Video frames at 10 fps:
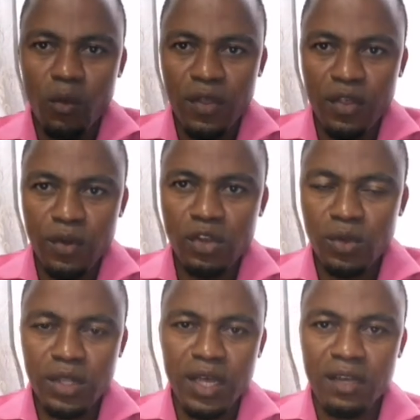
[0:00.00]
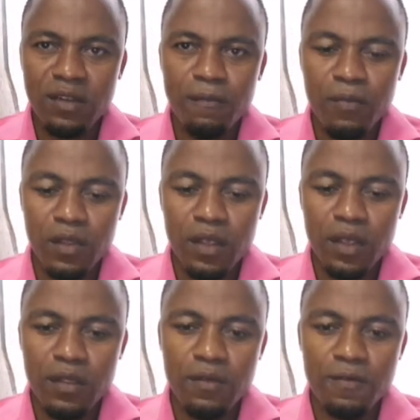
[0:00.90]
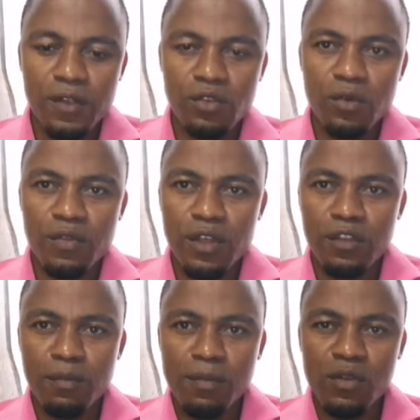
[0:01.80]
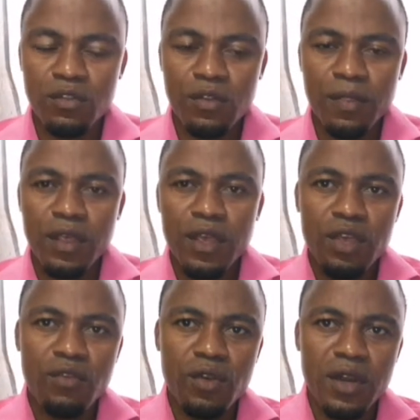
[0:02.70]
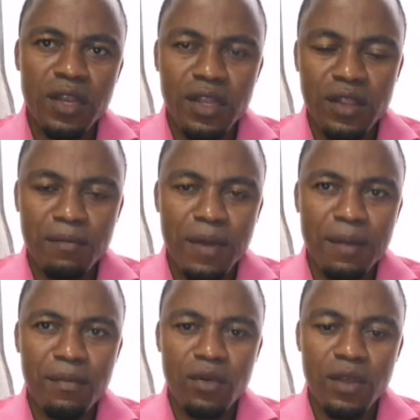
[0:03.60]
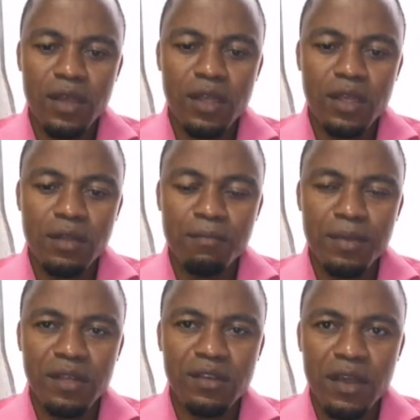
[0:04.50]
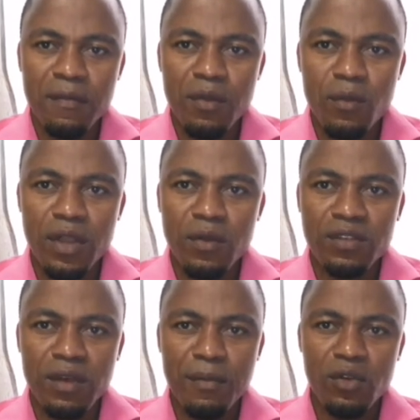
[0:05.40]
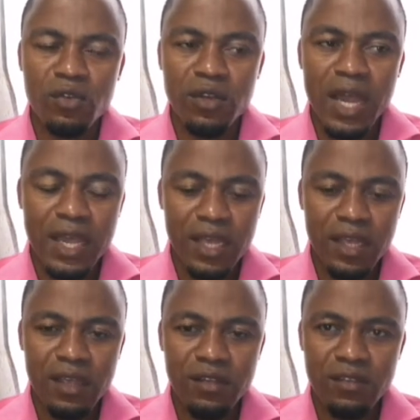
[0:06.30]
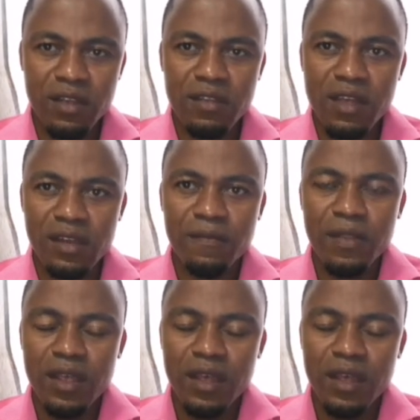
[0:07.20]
When they were doing that, the Feast of these Booths, if you read in the Bible, Peter, when he was about to die, he says that